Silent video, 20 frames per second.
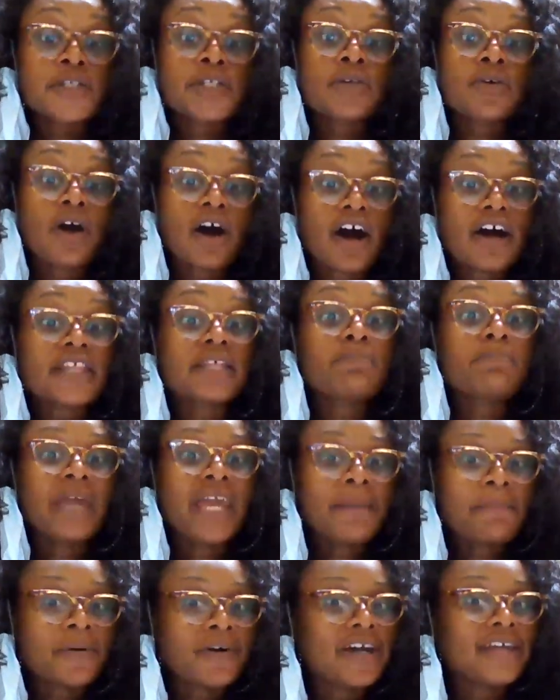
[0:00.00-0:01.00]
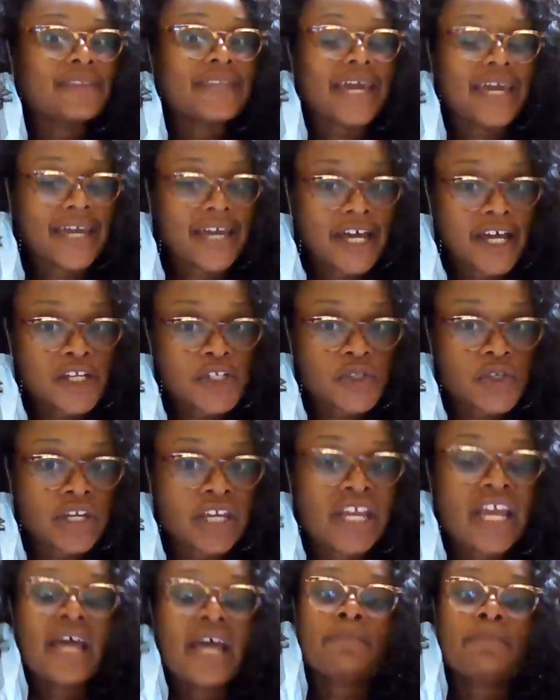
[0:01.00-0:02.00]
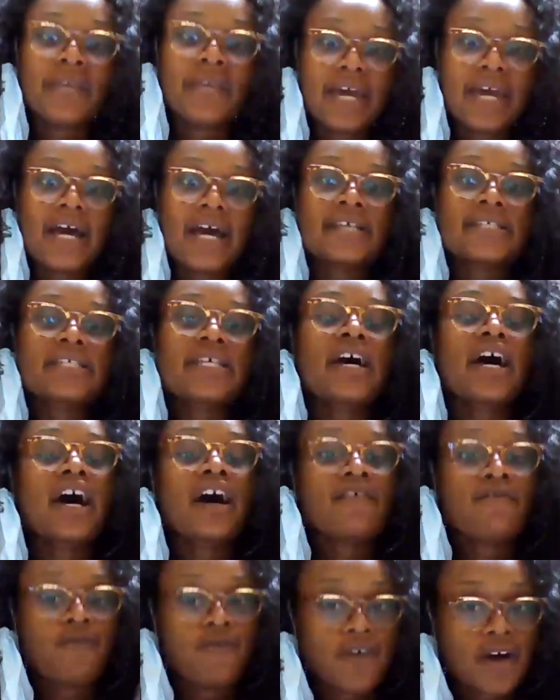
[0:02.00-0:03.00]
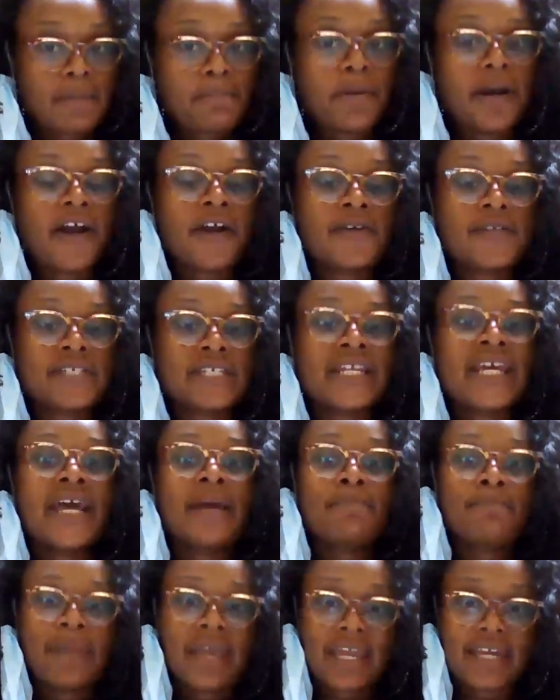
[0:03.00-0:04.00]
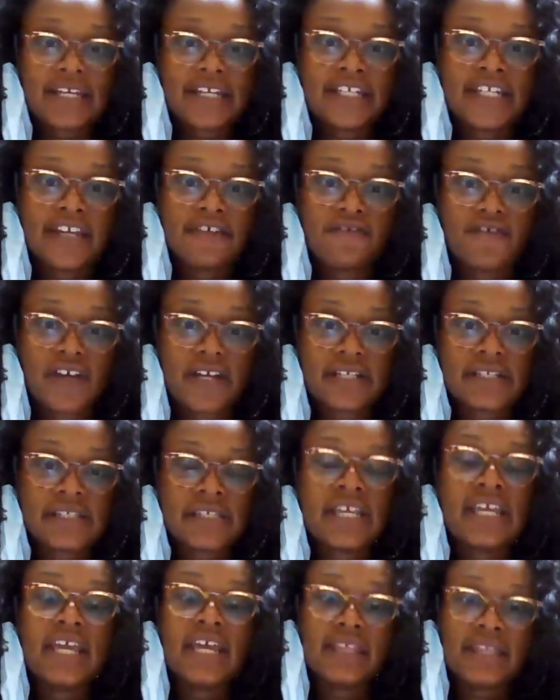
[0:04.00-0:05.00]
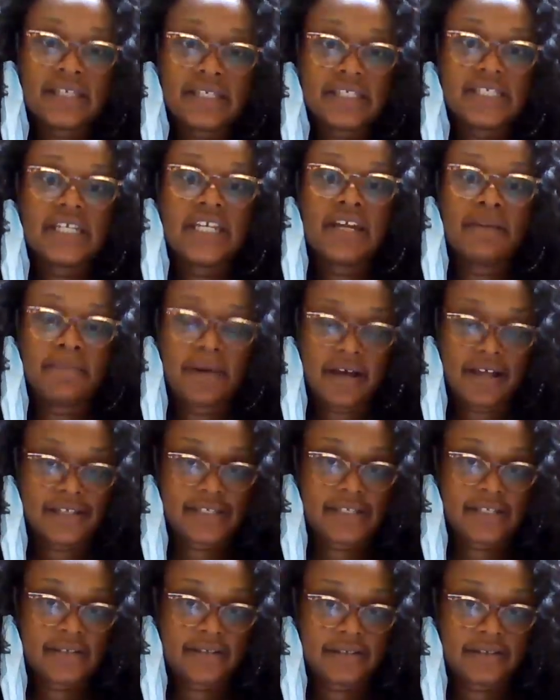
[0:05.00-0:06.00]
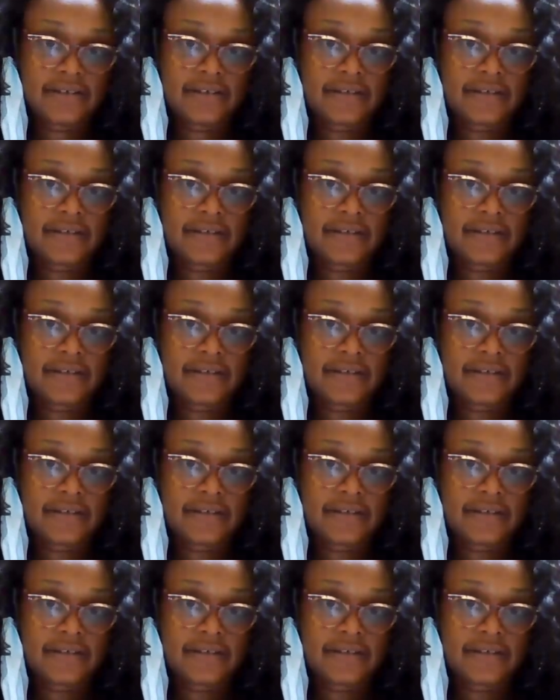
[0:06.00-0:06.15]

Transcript: to all the people in that country because of one person making a difference in the city of Boston.